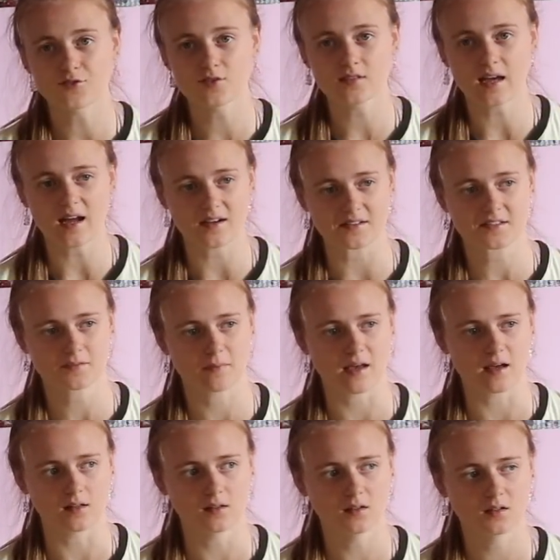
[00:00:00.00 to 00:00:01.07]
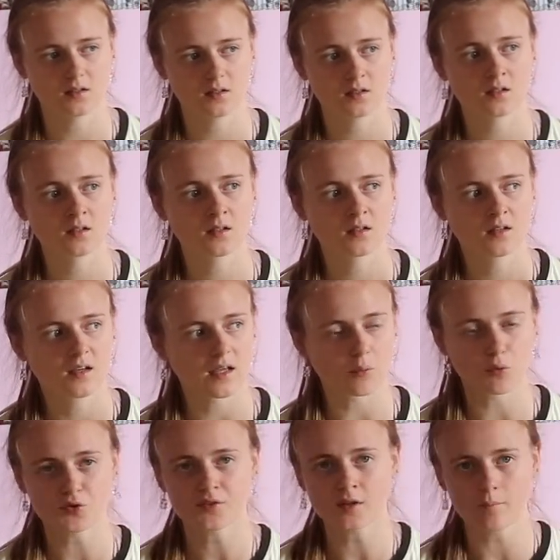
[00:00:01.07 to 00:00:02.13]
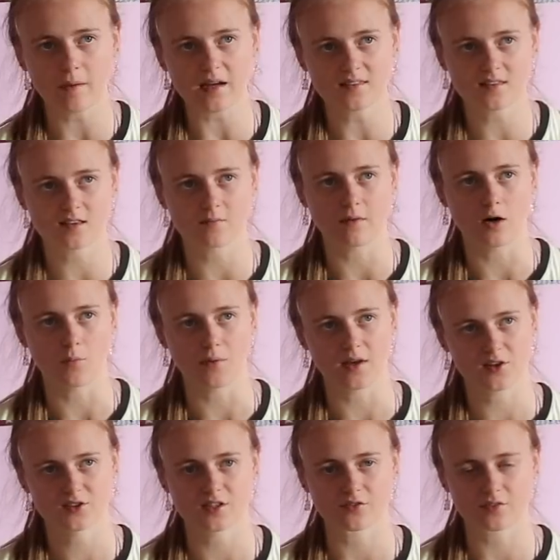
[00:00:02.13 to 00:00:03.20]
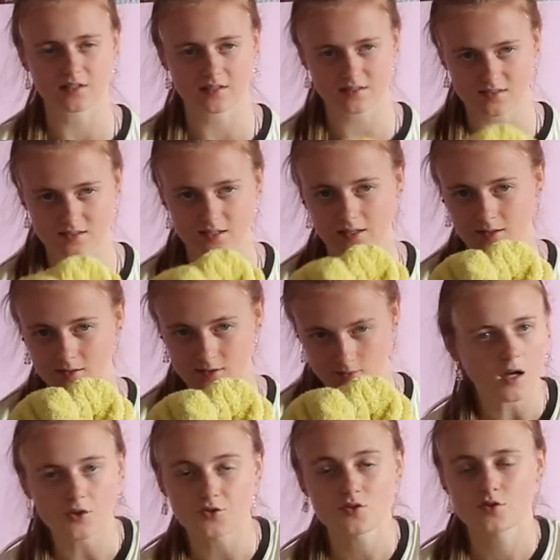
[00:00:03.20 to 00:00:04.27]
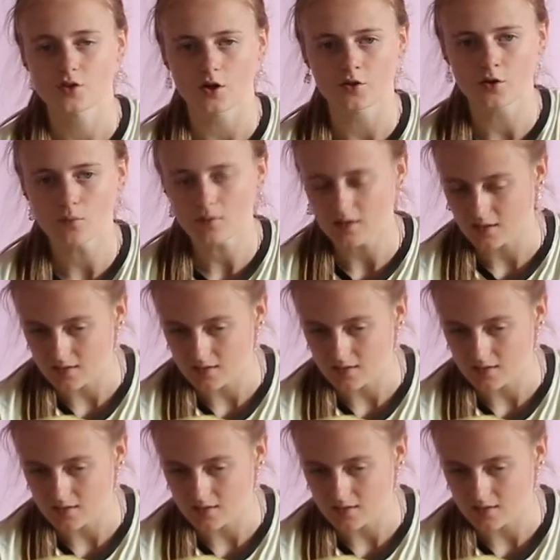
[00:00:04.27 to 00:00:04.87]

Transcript: just had a smell. It wasn't a bad smell, but it's like really distinct. I just don't know what it